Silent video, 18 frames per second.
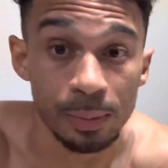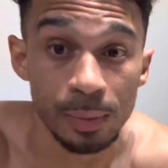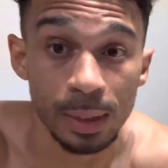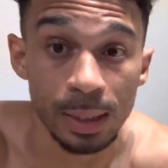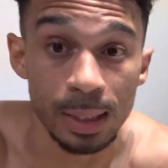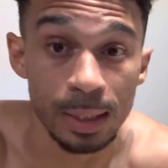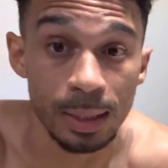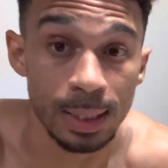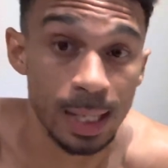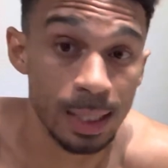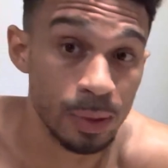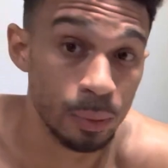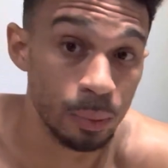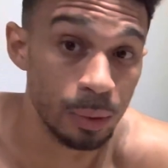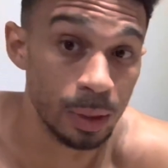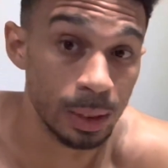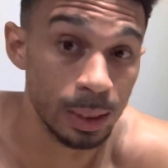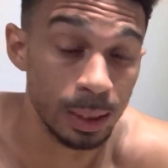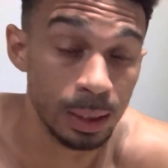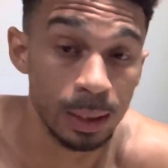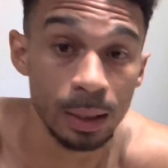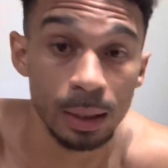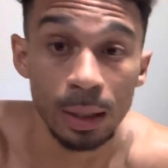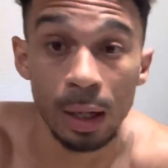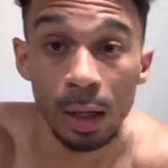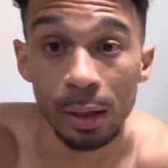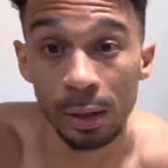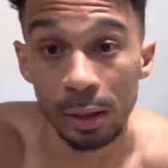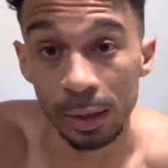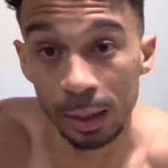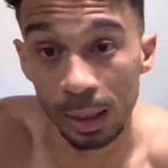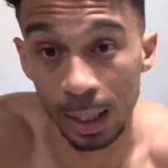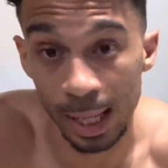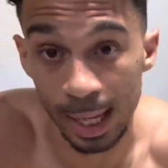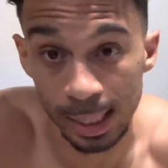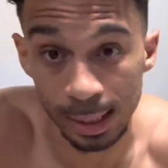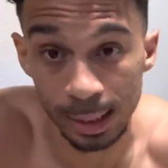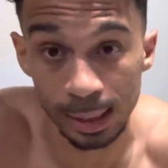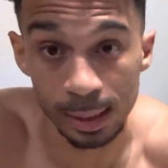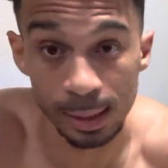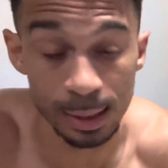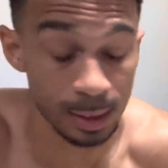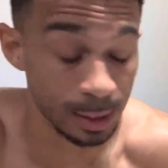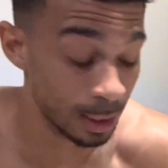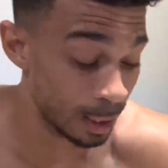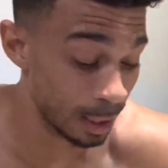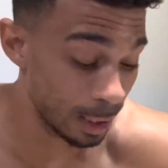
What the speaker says: because that's what a good client does.